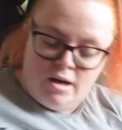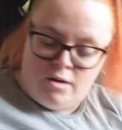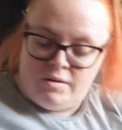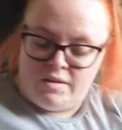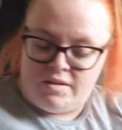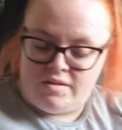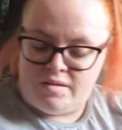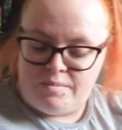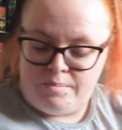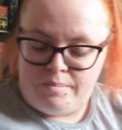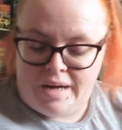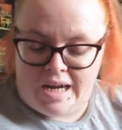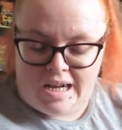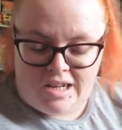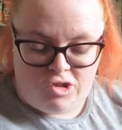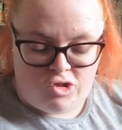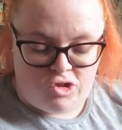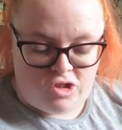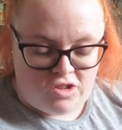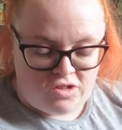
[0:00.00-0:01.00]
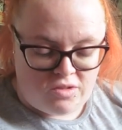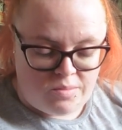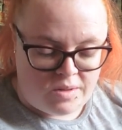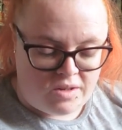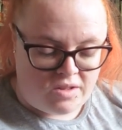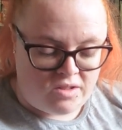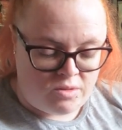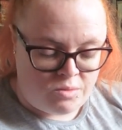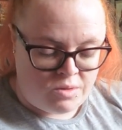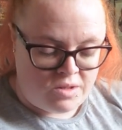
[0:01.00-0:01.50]
Oh, and some patches,
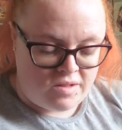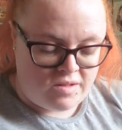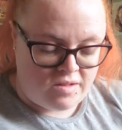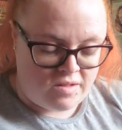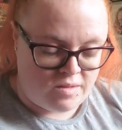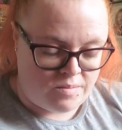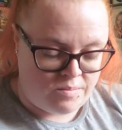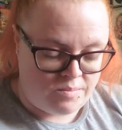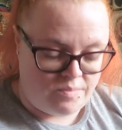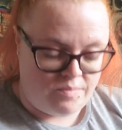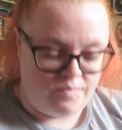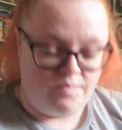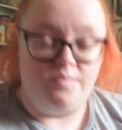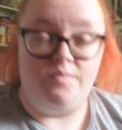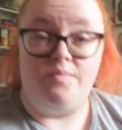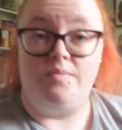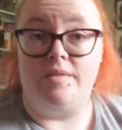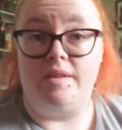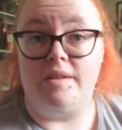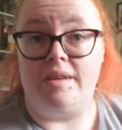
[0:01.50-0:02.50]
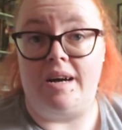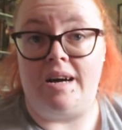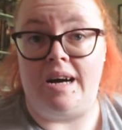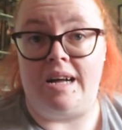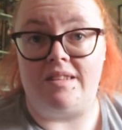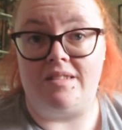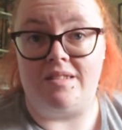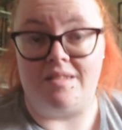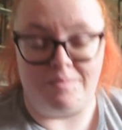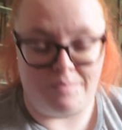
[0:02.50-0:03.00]
because I wanted to
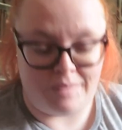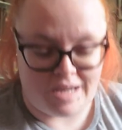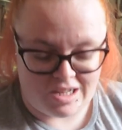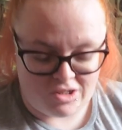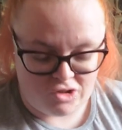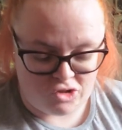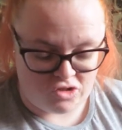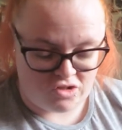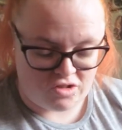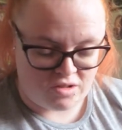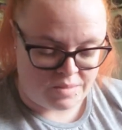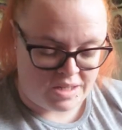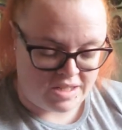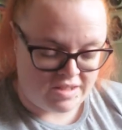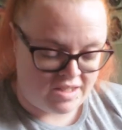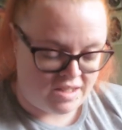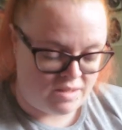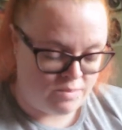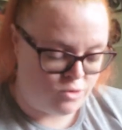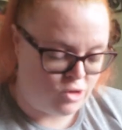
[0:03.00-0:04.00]
add some patches to my denim